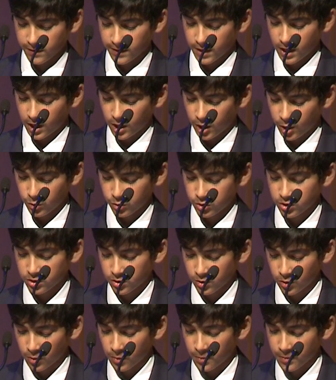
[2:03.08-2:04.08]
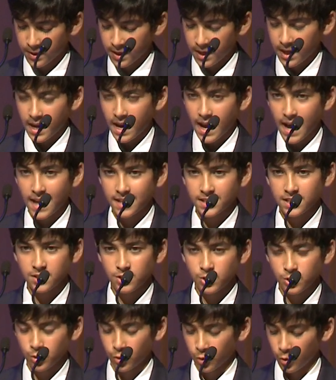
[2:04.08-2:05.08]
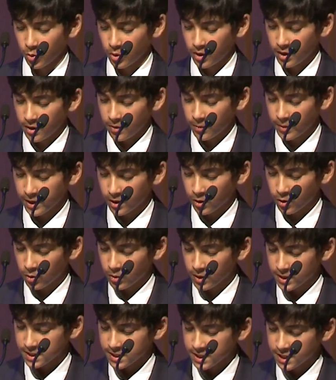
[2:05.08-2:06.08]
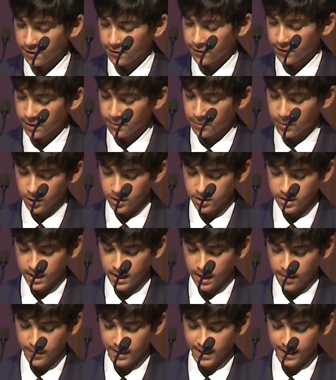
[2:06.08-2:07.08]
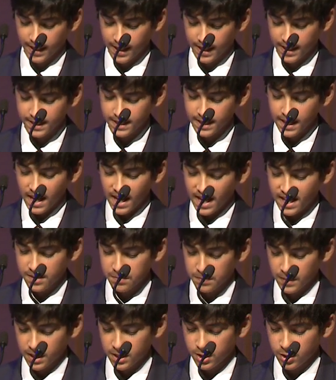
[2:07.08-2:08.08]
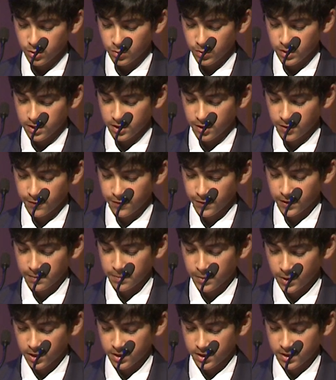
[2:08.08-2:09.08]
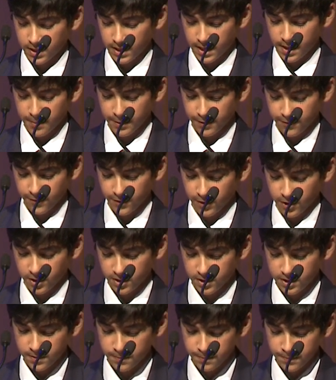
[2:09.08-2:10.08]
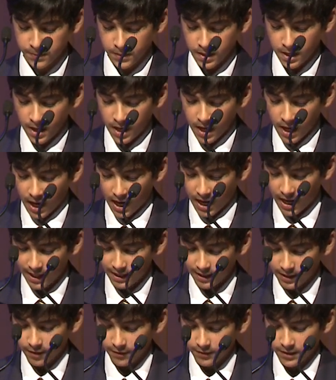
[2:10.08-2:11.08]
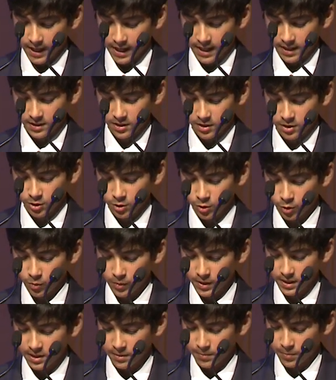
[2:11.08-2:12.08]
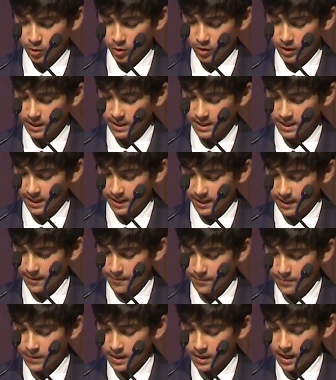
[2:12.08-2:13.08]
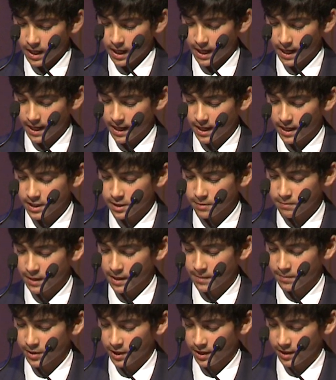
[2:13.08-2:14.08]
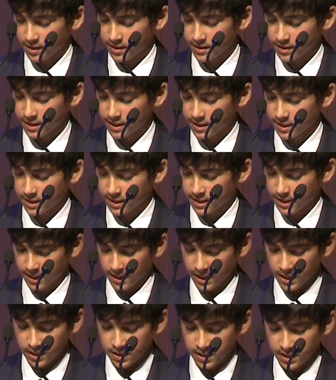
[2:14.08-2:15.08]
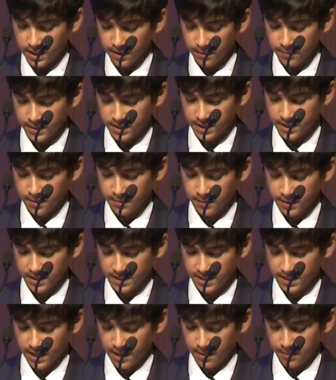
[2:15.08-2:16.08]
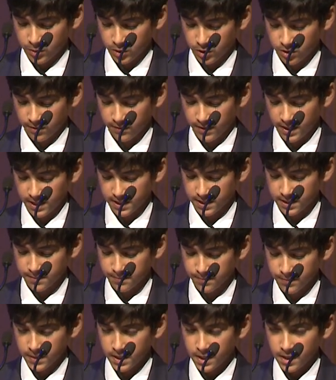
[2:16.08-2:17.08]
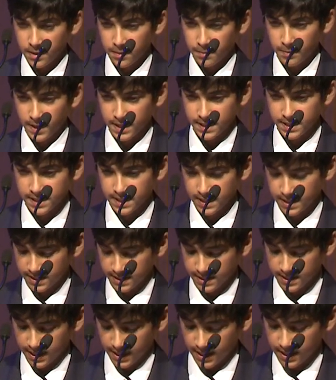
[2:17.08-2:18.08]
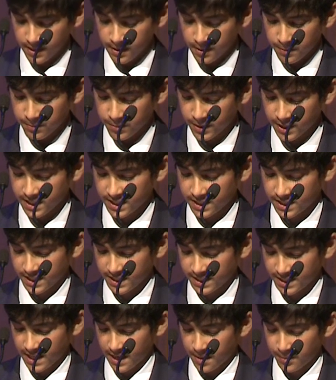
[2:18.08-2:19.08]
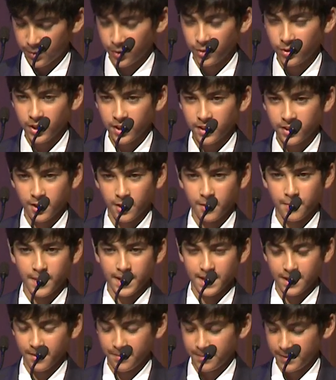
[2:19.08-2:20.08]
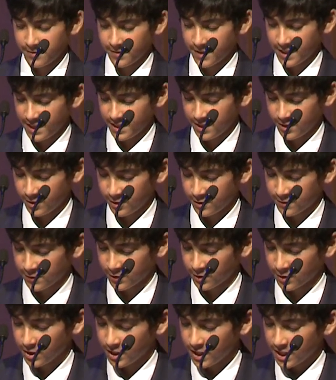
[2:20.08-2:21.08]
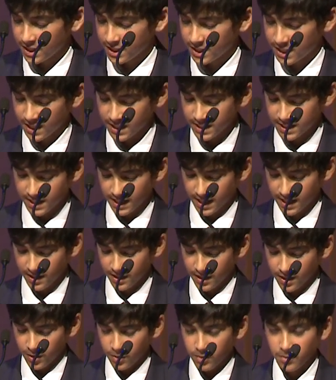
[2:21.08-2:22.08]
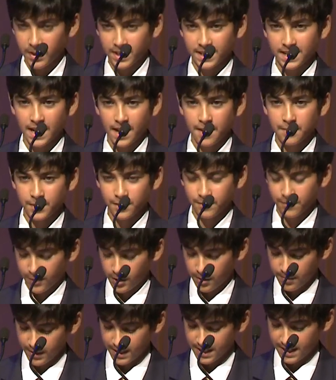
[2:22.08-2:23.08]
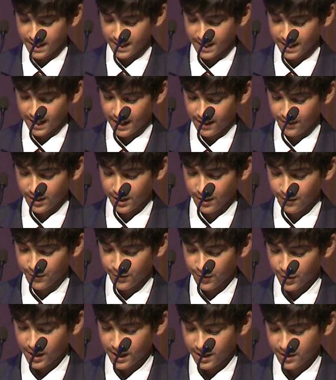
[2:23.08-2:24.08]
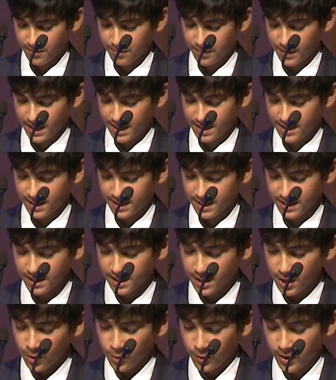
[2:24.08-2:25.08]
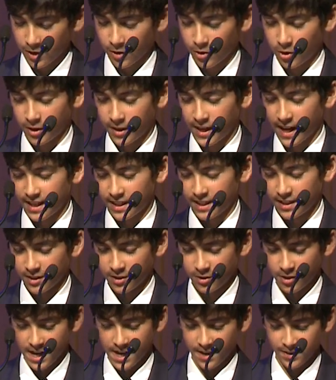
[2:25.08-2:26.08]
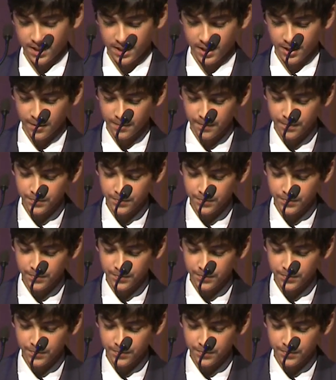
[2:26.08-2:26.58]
of the whole school. As a school, we always cheer for the person coming last as much as we do for the person coming first. I love that as a school we support each other. I asked my brother and sister to give me some examples of this. My sister, Bridget's example, though it may not be very useful, she said, when Gabby vomited after the 400 metres, we all gathered around her.